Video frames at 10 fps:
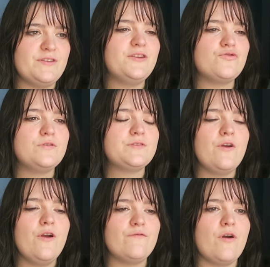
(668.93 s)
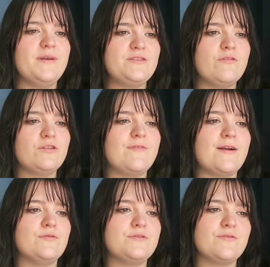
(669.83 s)
And it draws from historical
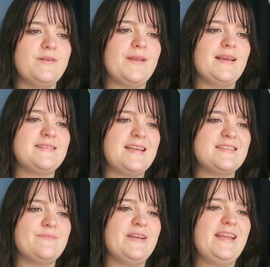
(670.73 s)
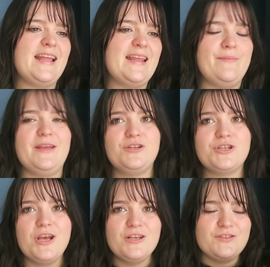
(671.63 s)
records, screenplays, testimony and image.